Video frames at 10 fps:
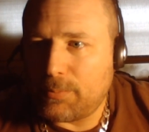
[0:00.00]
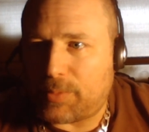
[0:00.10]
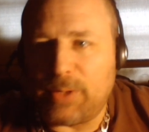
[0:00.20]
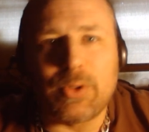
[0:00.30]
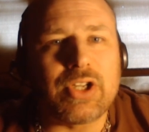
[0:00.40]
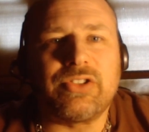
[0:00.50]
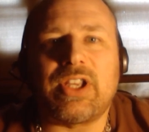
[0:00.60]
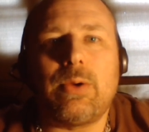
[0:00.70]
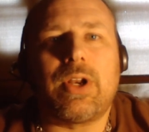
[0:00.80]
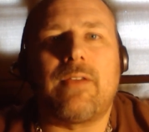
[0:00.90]
People can
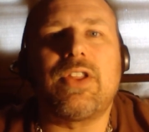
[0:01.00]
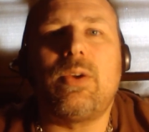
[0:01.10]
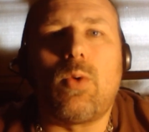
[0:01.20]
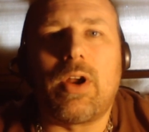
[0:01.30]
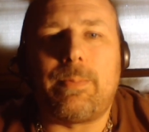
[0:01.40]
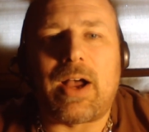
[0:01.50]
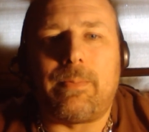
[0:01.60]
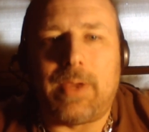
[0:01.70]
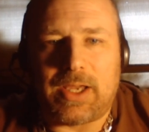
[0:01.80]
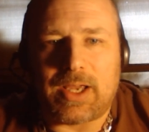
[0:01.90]
say whatever they want
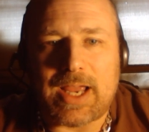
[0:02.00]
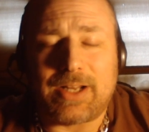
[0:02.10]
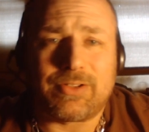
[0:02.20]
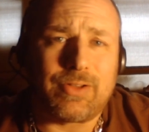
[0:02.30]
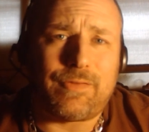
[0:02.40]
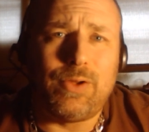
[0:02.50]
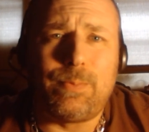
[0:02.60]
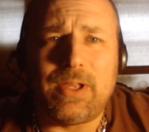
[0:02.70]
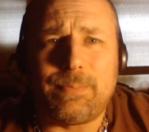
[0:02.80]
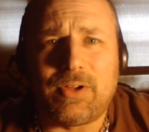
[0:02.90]
about me, and it's the few
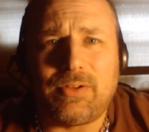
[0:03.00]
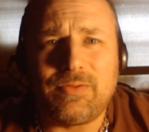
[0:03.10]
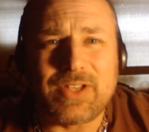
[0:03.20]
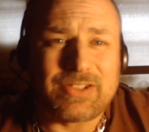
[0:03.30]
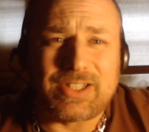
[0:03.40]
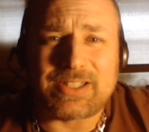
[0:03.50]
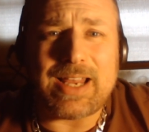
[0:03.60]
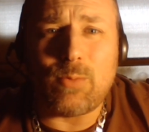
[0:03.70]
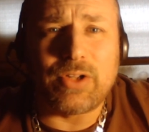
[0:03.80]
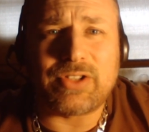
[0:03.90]
people, it's the
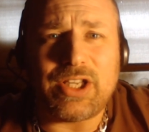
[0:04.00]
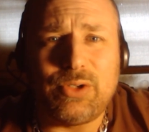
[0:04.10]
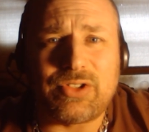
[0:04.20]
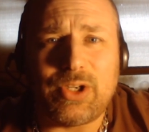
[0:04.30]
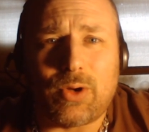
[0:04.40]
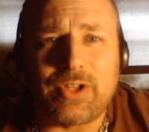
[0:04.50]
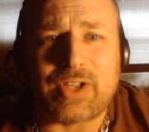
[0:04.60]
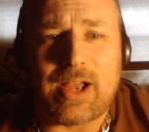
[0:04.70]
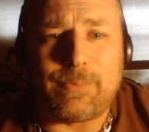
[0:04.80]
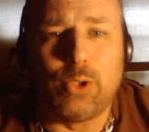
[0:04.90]
same ones that you see all the
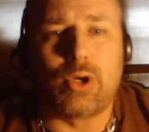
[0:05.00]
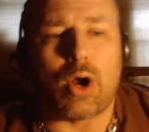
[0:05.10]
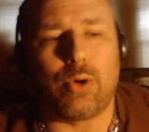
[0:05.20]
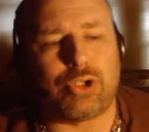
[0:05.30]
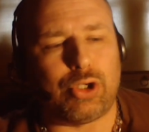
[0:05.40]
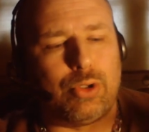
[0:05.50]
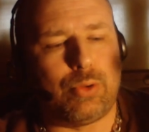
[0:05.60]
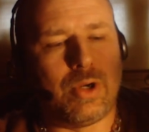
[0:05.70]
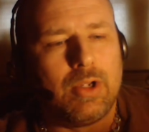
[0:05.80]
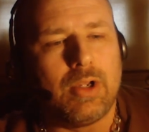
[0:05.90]
time. You go
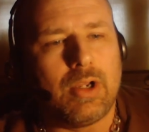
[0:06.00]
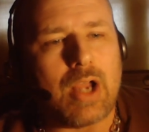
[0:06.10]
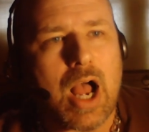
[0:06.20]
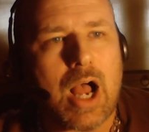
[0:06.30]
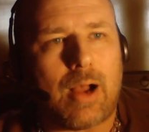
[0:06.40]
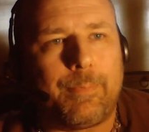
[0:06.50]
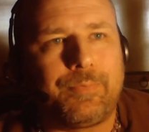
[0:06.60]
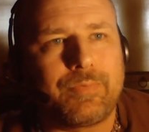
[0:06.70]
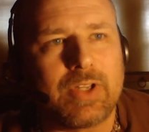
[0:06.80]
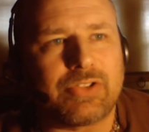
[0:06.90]
to
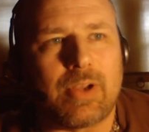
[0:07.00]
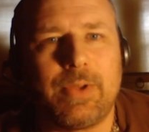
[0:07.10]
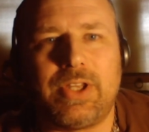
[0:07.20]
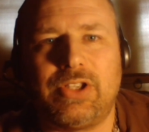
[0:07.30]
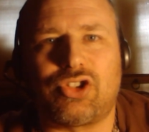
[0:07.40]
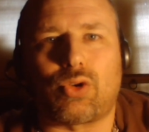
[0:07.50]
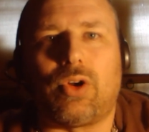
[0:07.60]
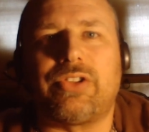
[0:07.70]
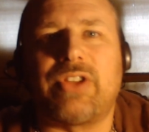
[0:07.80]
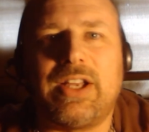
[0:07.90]
um, some of these
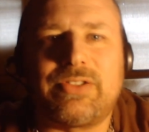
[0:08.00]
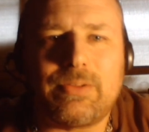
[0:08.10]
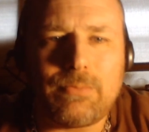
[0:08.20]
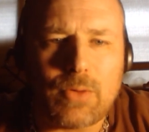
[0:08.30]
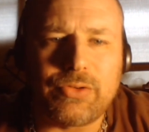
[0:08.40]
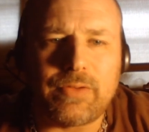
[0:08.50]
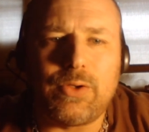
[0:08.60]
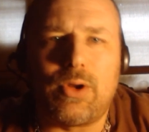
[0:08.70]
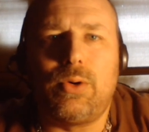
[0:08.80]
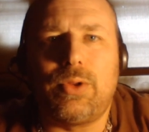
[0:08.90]
troll sites, and most of
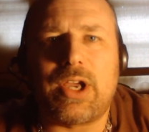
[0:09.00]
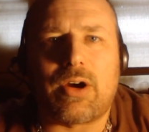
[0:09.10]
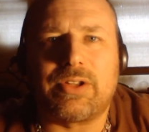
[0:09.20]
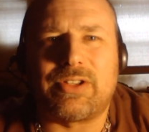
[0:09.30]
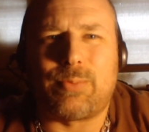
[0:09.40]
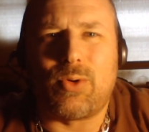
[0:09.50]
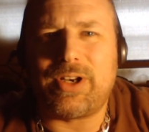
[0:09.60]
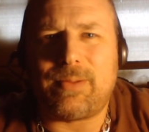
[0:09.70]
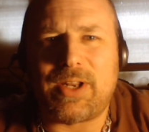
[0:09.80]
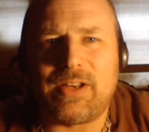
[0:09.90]
you know who they are at this point,
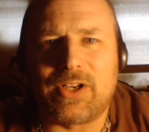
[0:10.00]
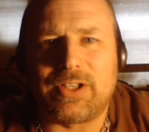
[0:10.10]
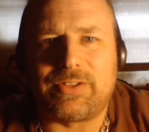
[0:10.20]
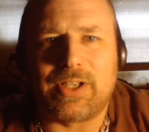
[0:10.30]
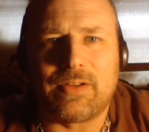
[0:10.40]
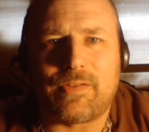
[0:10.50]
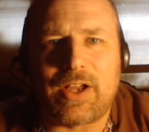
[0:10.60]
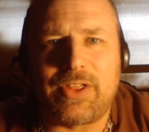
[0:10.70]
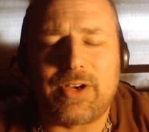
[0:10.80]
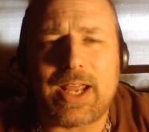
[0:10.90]
and I'm not even going to
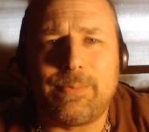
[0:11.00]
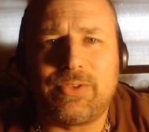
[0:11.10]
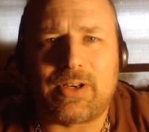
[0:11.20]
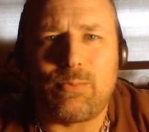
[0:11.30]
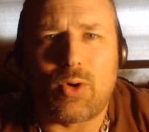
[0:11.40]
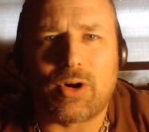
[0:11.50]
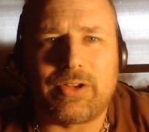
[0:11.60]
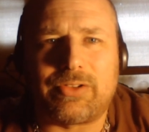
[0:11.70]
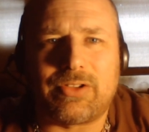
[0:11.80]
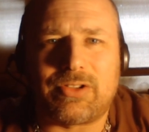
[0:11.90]
dignify their names anymore
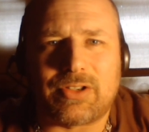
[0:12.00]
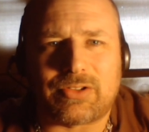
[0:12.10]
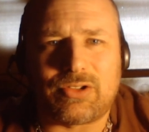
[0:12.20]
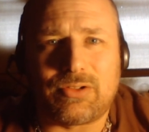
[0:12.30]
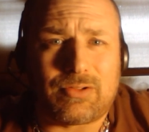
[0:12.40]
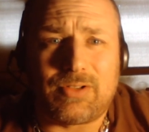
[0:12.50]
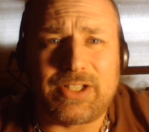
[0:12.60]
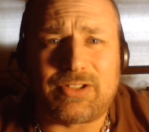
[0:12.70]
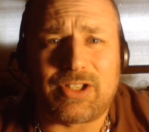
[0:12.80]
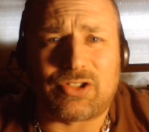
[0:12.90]
because it's just
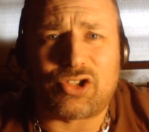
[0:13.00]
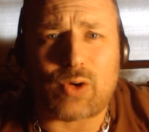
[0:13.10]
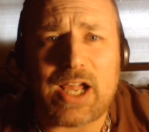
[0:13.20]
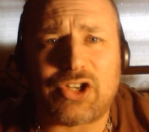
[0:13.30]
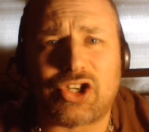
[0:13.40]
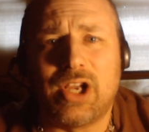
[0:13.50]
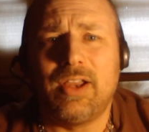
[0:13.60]
it's just trash